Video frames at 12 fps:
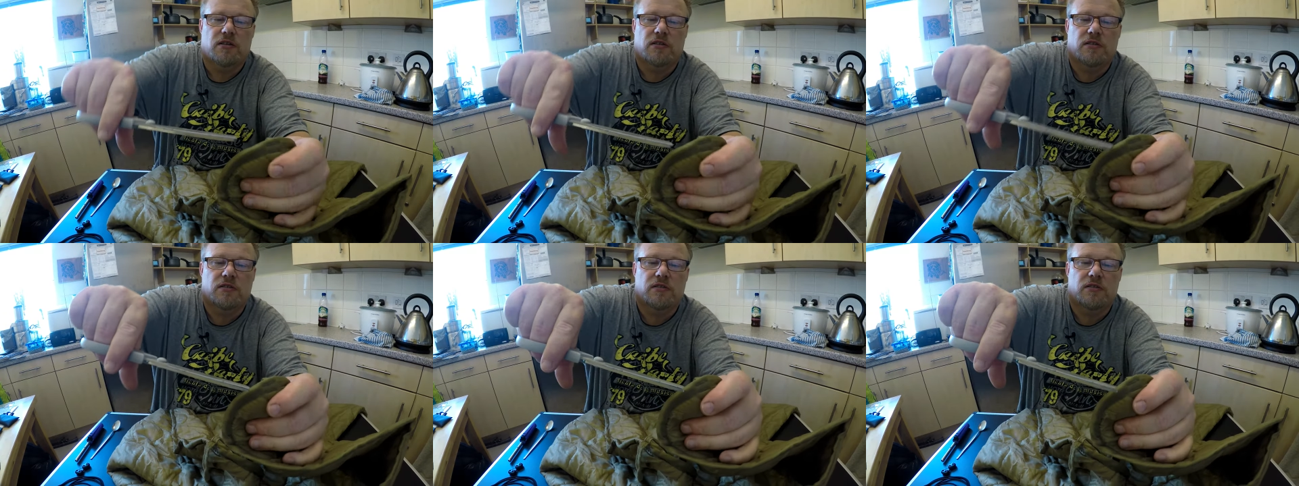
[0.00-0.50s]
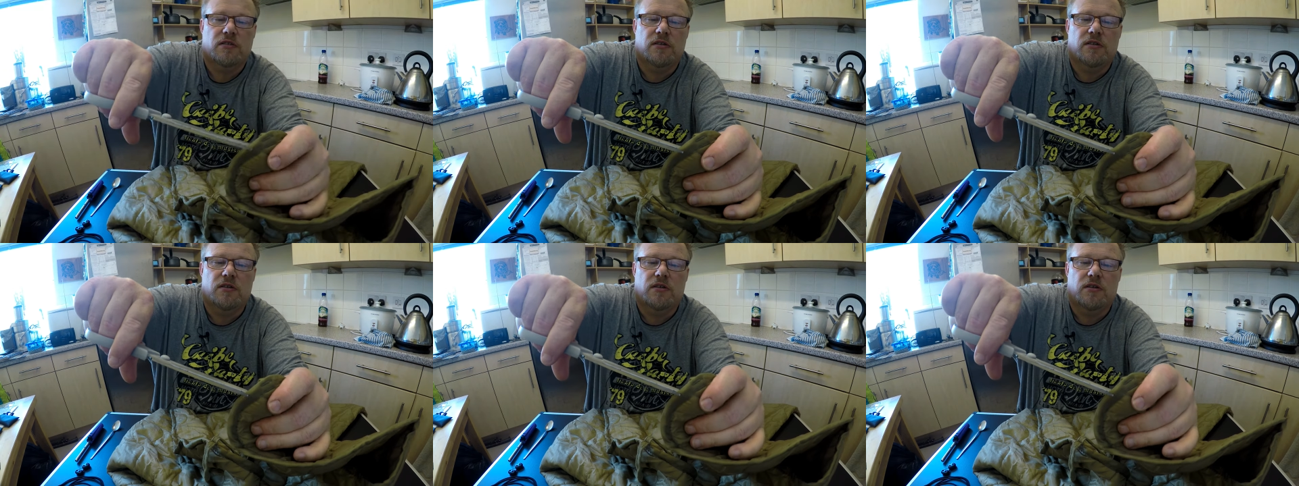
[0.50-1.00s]

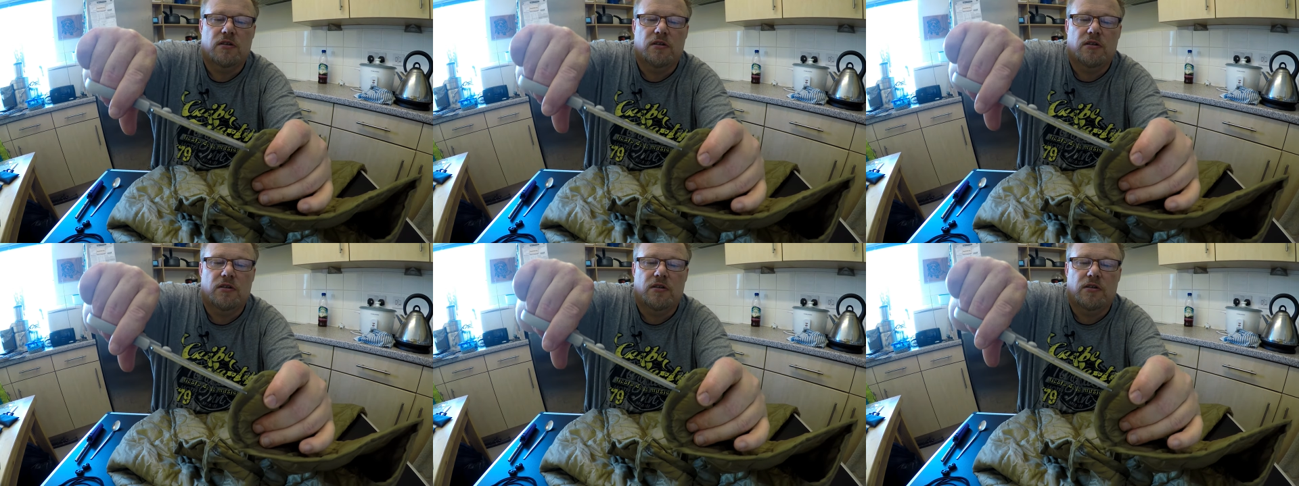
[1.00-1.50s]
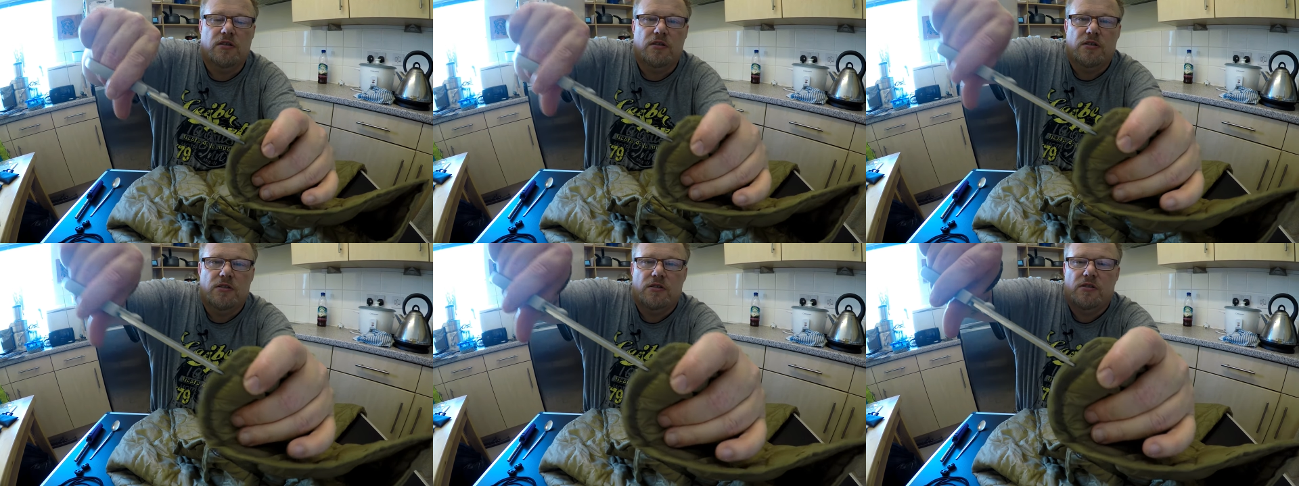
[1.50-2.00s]

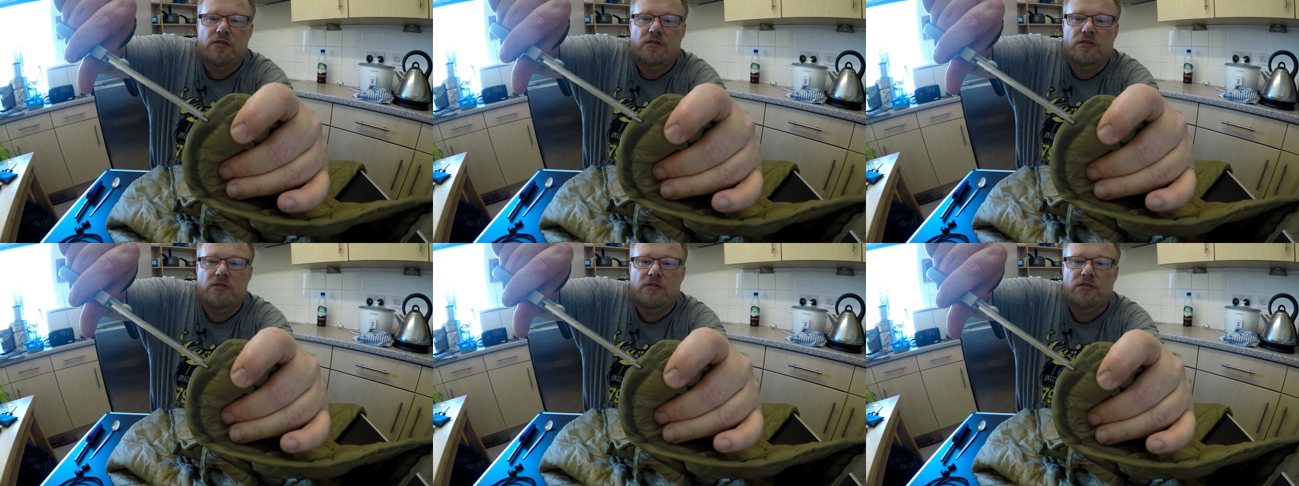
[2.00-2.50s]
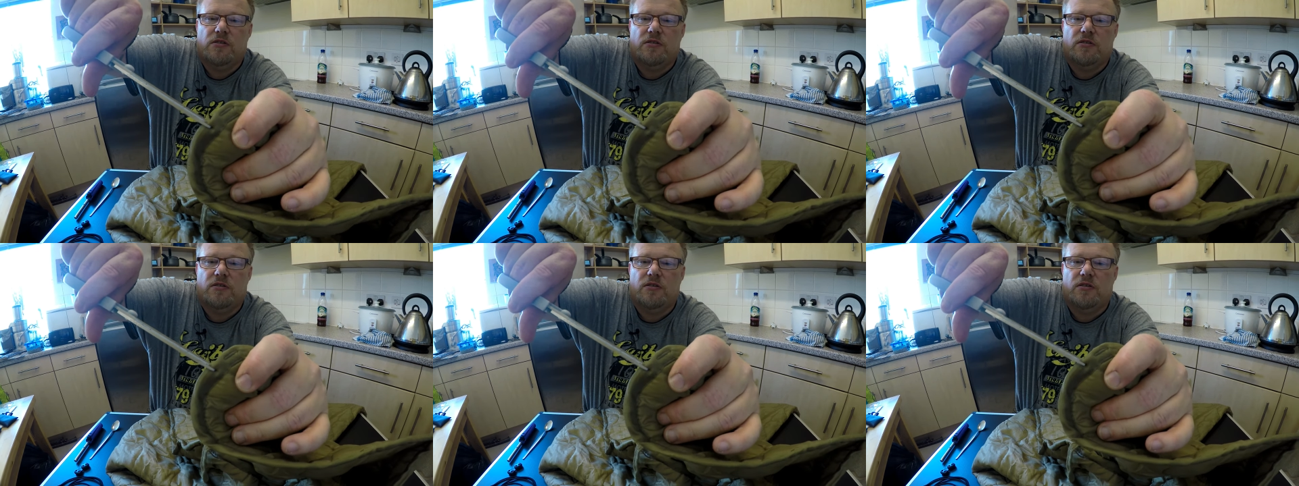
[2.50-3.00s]

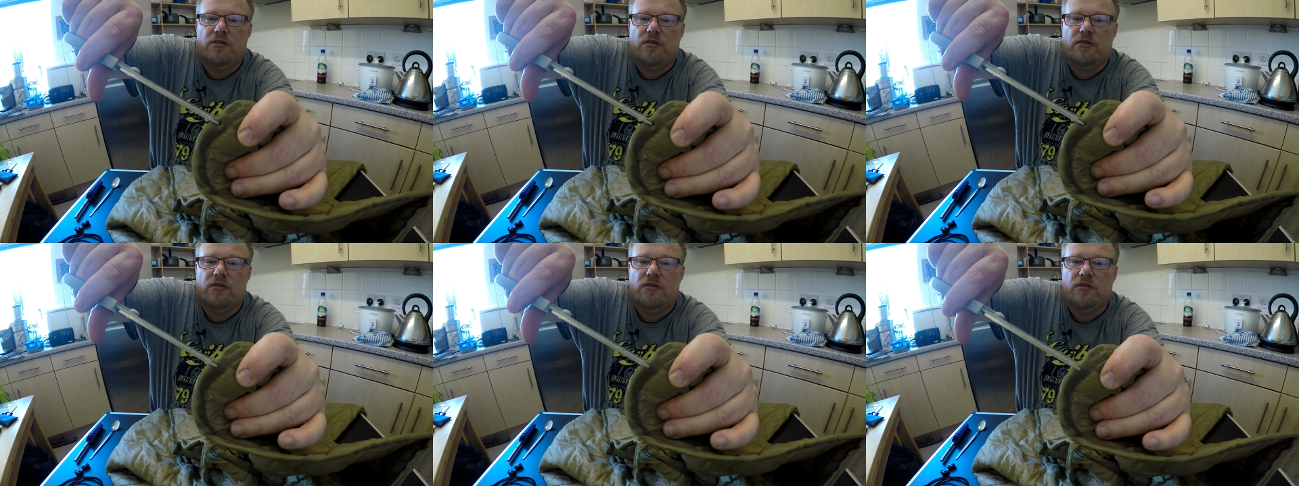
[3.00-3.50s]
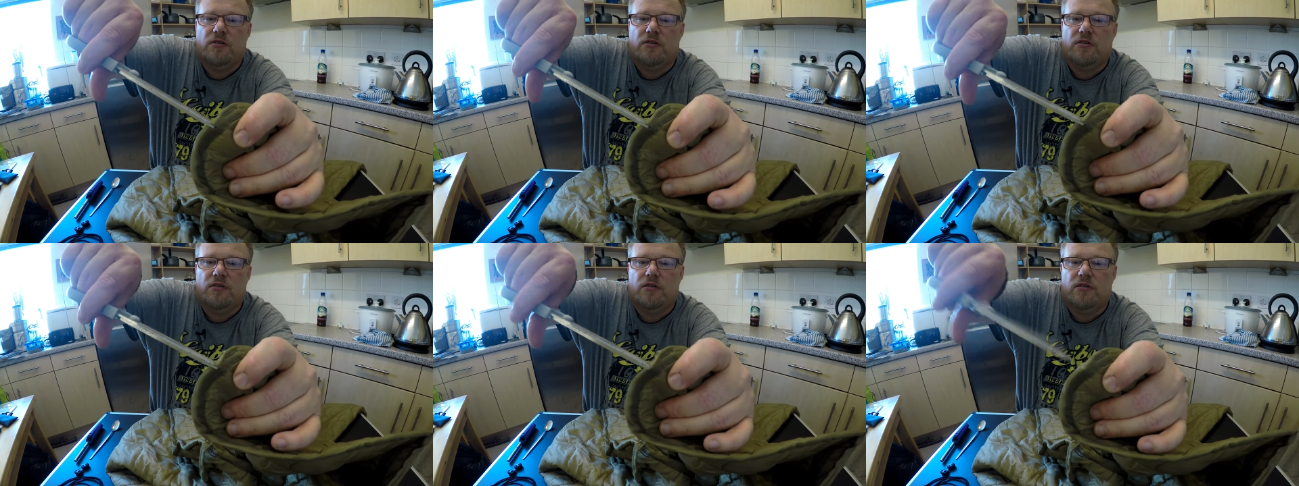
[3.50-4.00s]

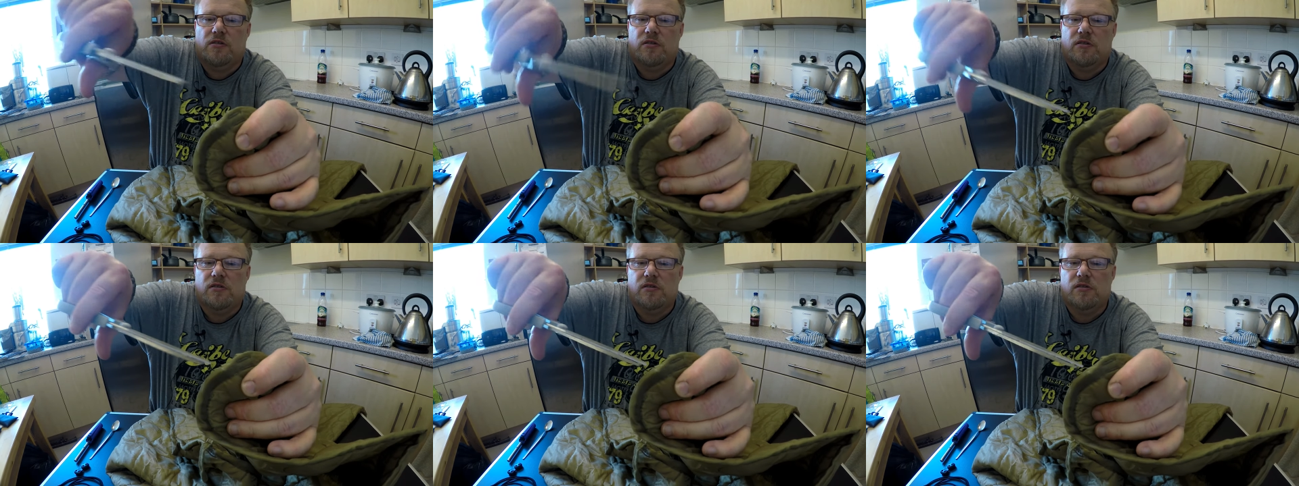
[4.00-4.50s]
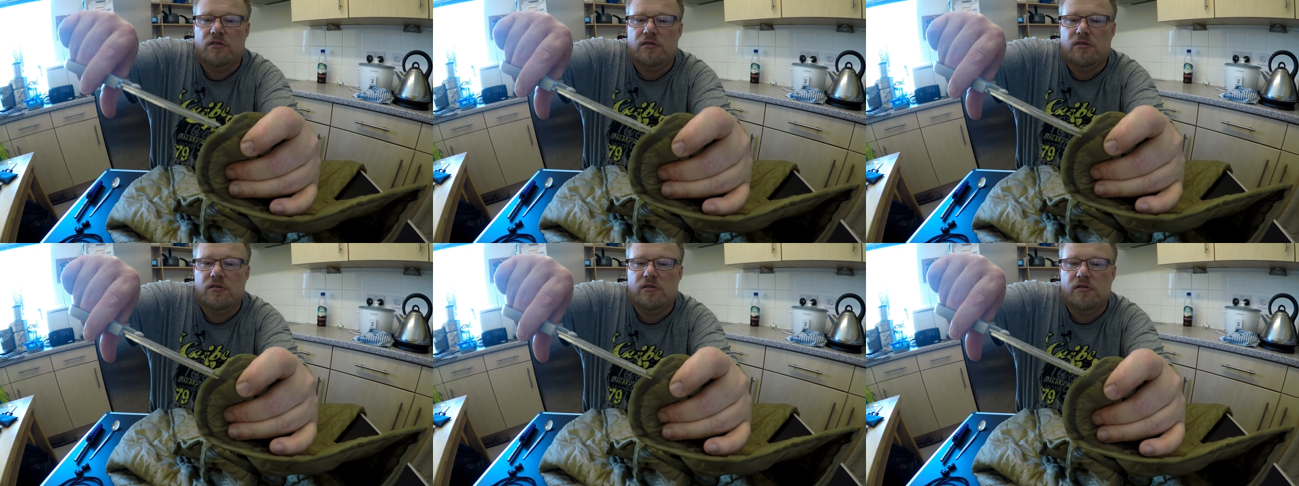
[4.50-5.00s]

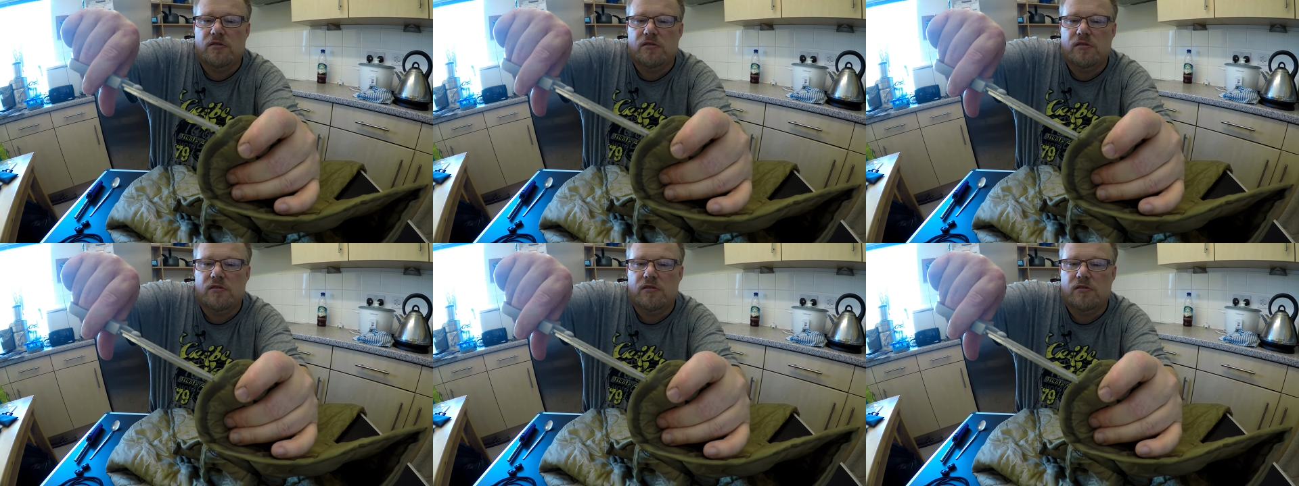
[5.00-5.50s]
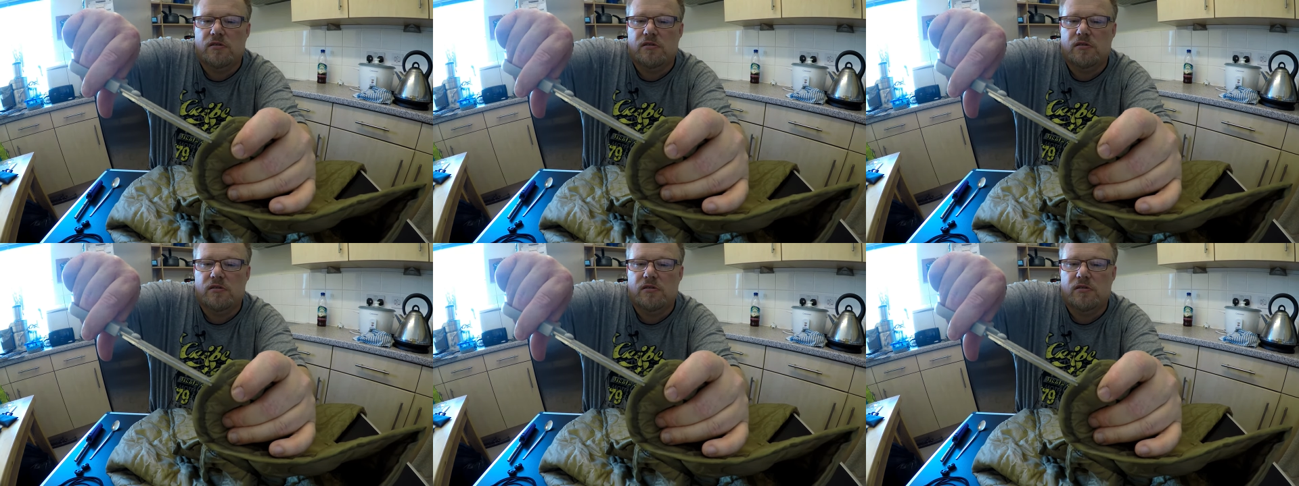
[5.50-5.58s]
Nobody speaks.